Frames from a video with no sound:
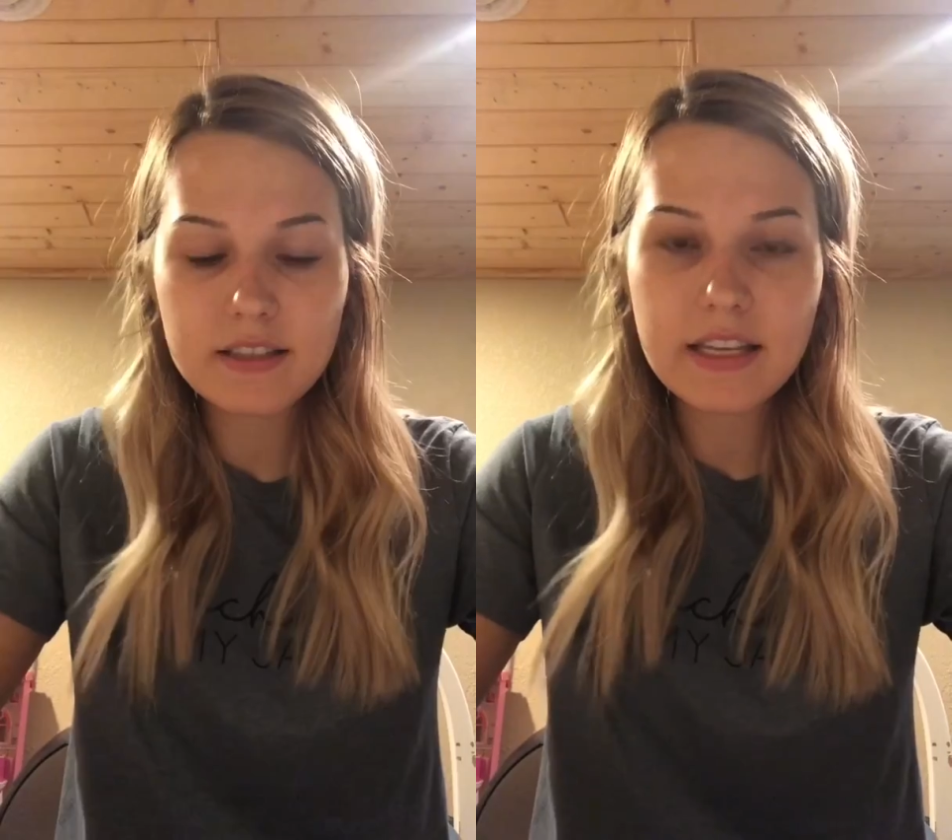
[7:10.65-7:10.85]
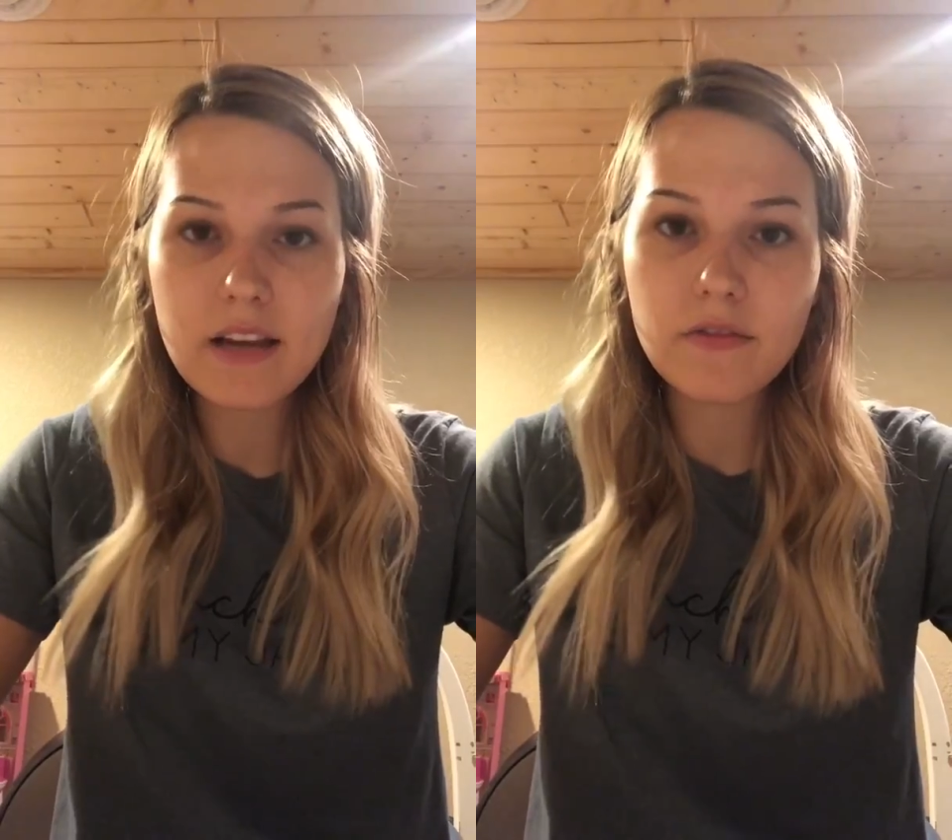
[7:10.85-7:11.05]

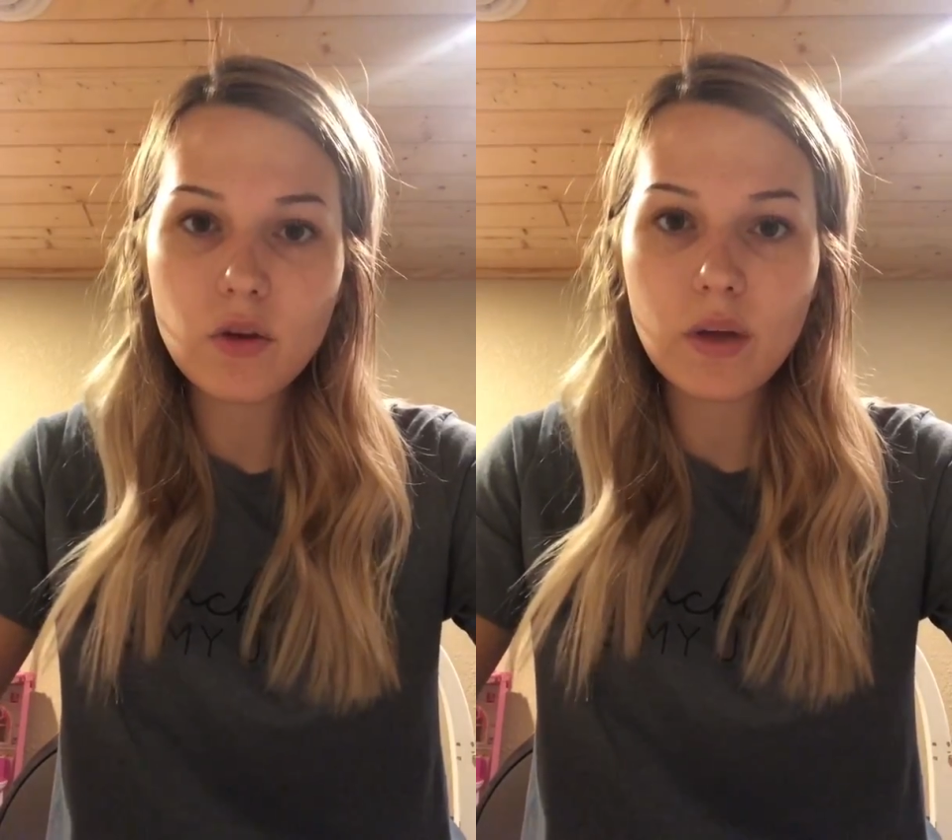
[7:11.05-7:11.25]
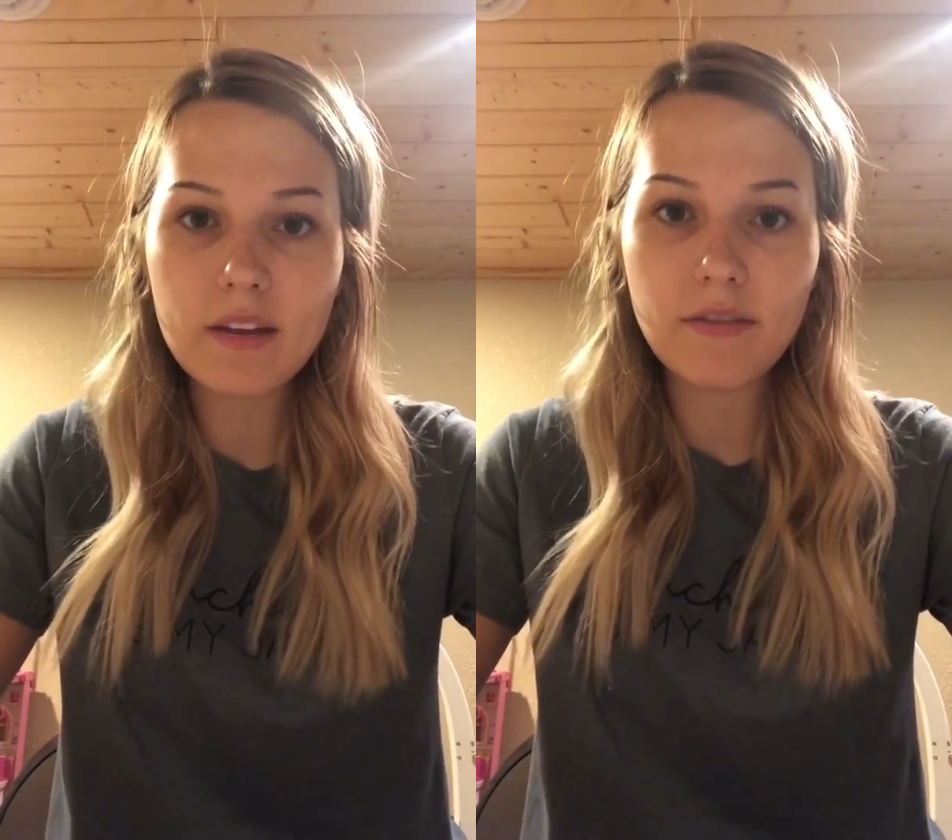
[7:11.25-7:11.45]
see if
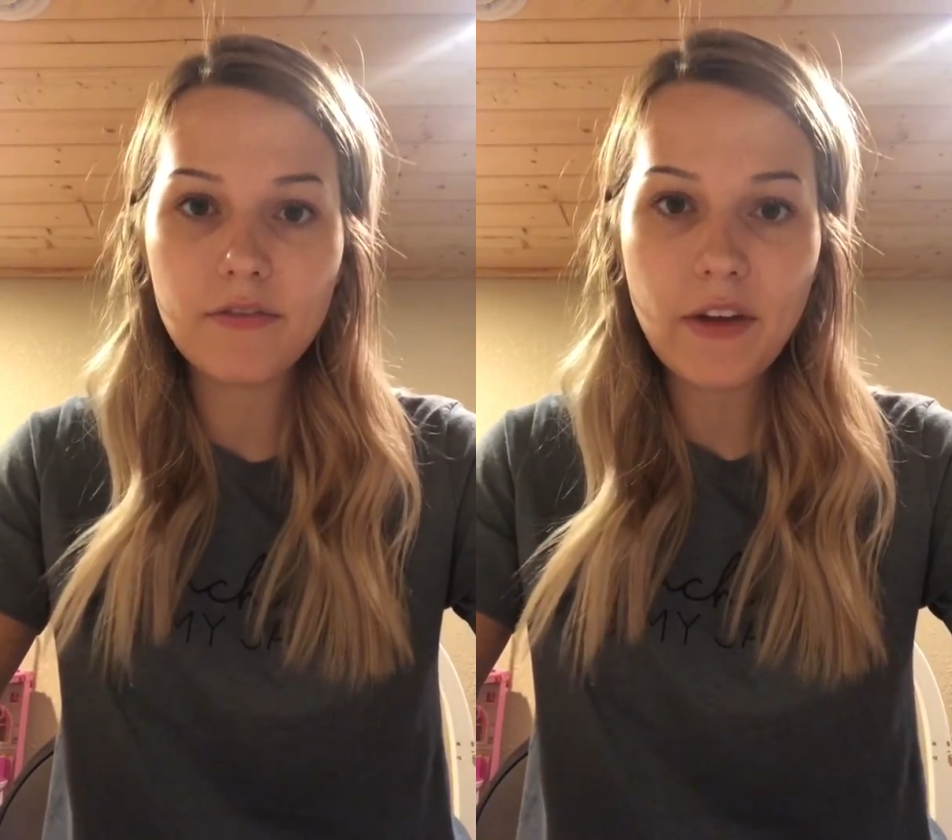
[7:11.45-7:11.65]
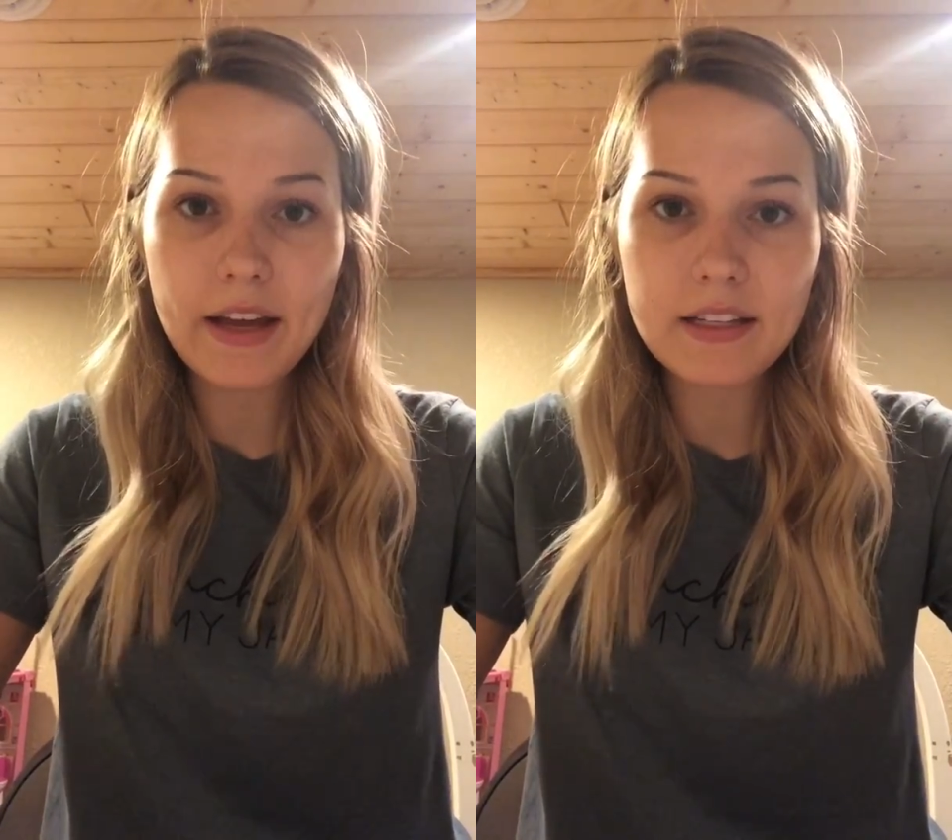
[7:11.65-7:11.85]
you can
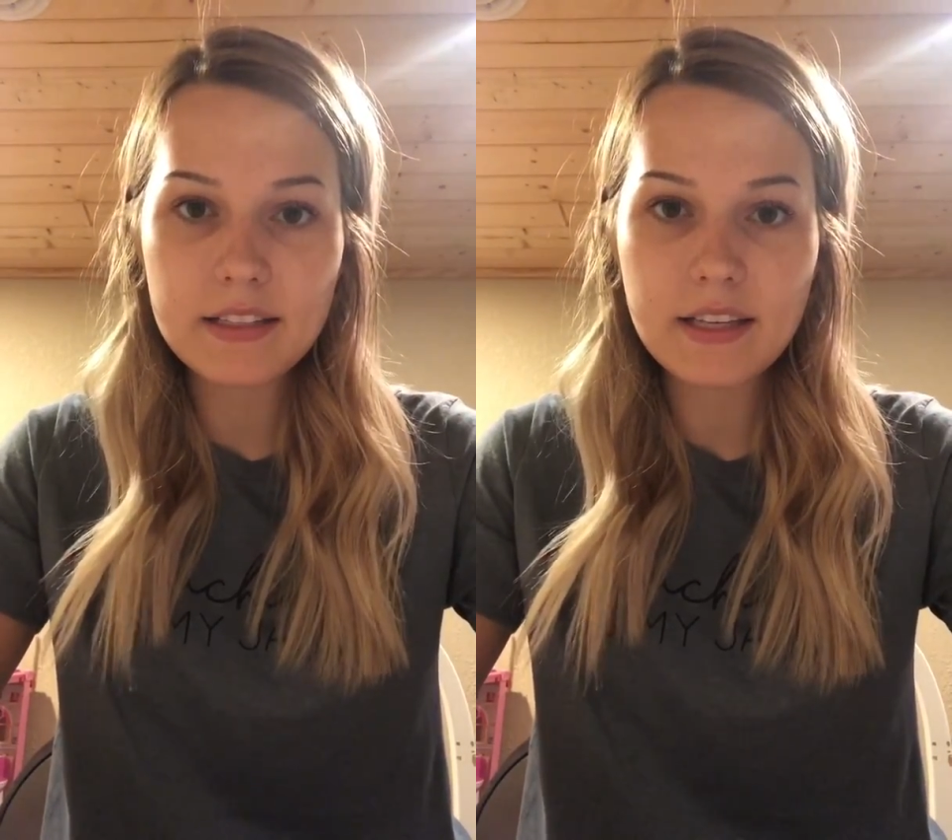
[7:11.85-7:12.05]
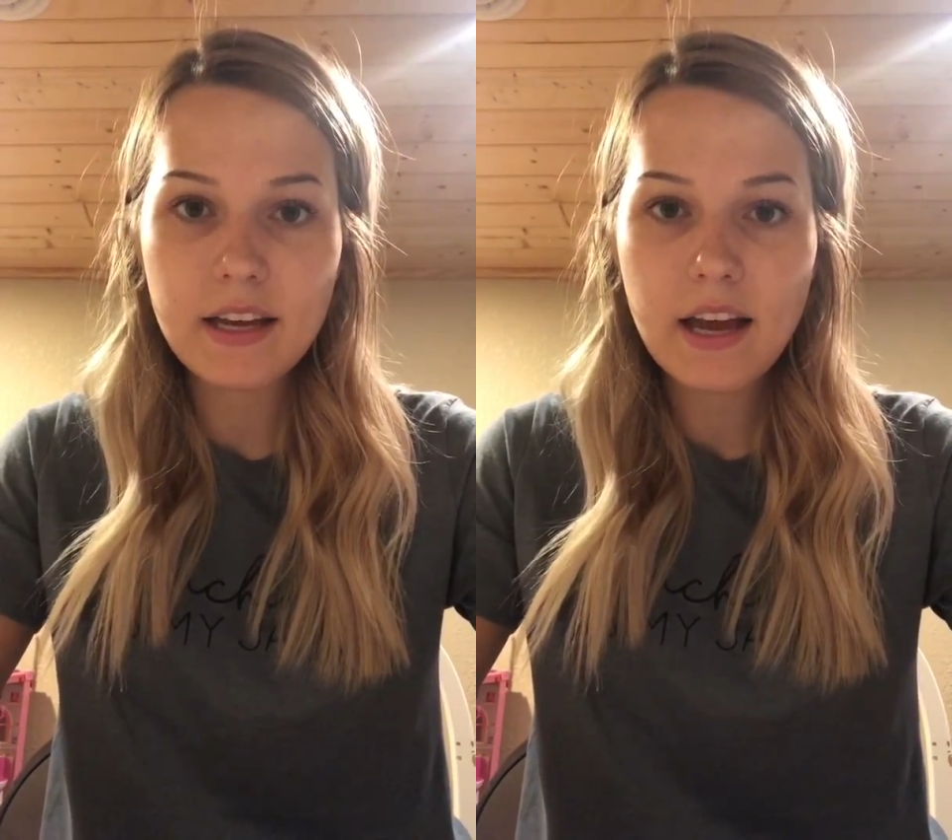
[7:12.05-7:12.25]

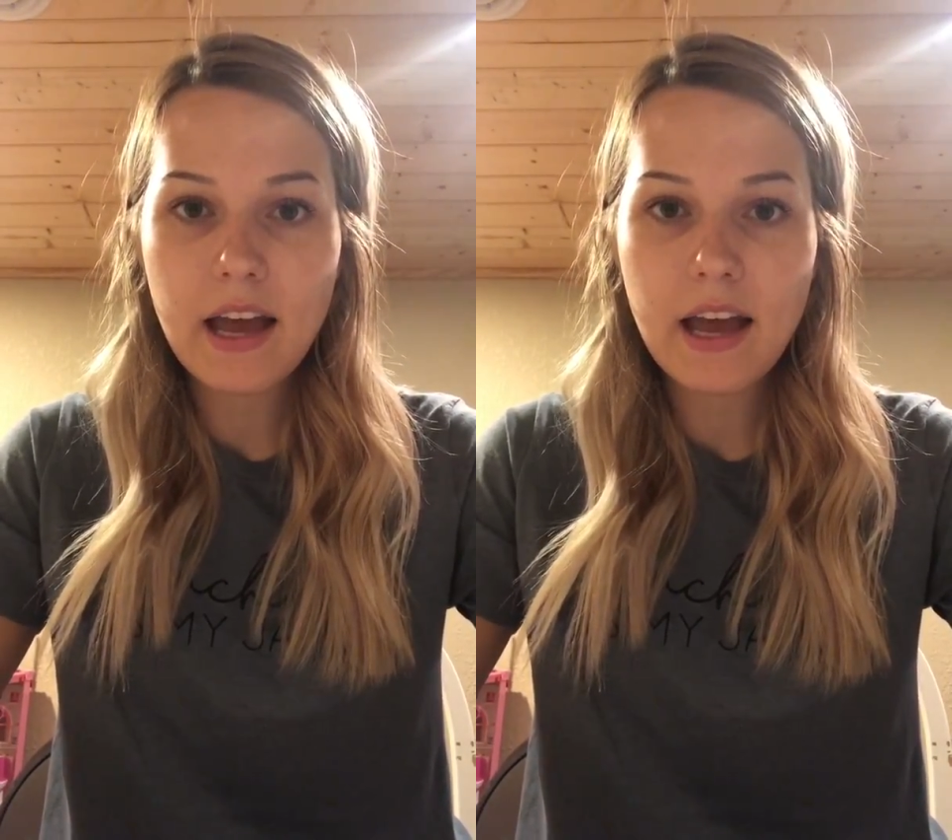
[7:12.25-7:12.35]
fix